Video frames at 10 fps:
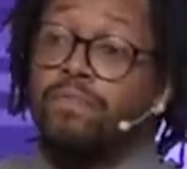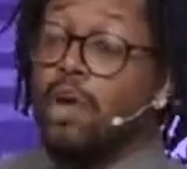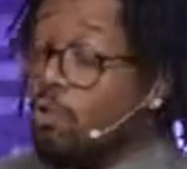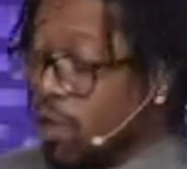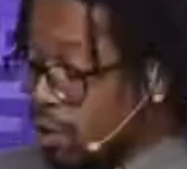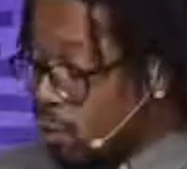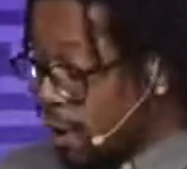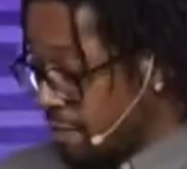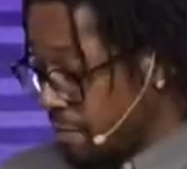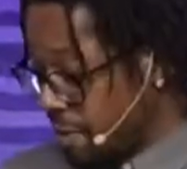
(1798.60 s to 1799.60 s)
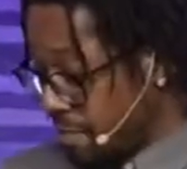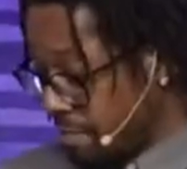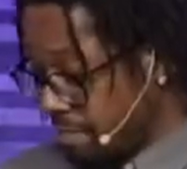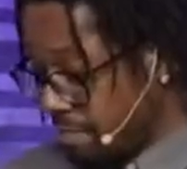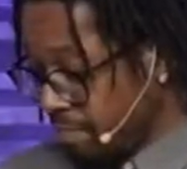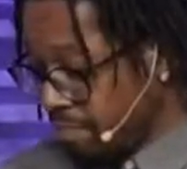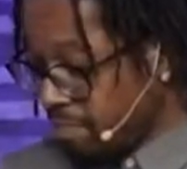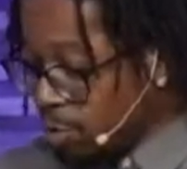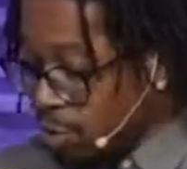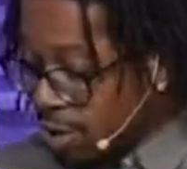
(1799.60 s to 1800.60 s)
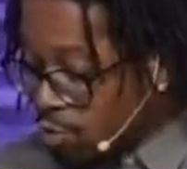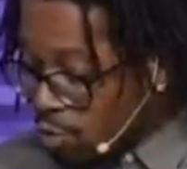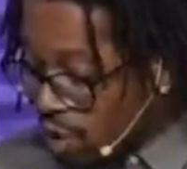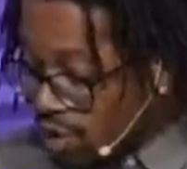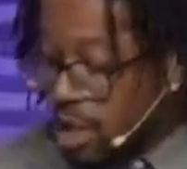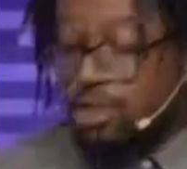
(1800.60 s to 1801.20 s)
don't run away from Him. You can run